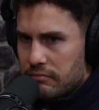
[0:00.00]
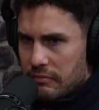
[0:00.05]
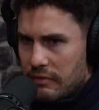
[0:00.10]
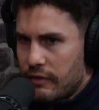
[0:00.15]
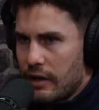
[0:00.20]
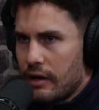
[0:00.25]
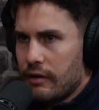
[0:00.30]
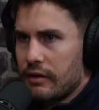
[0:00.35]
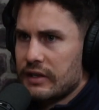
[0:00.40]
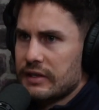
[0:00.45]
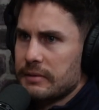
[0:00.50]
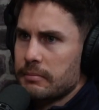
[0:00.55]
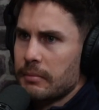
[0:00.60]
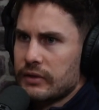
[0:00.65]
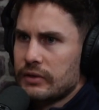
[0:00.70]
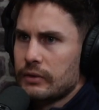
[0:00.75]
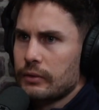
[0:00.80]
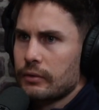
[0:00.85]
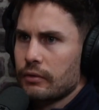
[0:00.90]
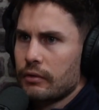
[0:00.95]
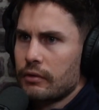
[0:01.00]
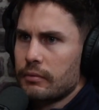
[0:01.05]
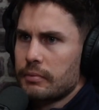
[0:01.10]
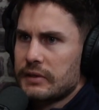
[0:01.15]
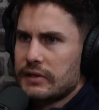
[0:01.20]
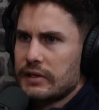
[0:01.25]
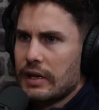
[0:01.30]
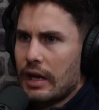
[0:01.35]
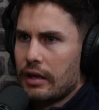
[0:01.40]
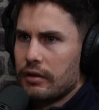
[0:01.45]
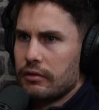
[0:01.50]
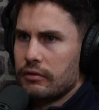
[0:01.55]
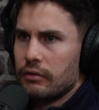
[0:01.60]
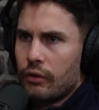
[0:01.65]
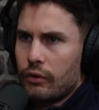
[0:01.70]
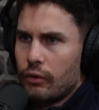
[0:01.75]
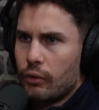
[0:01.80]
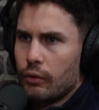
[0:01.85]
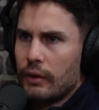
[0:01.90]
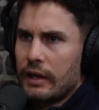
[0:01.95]
various muscle groups that
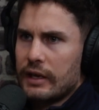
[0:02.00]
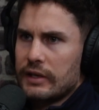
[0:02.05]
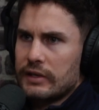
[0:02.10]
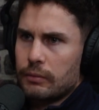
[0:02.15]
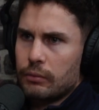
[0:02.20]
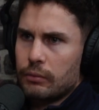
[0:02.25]
not always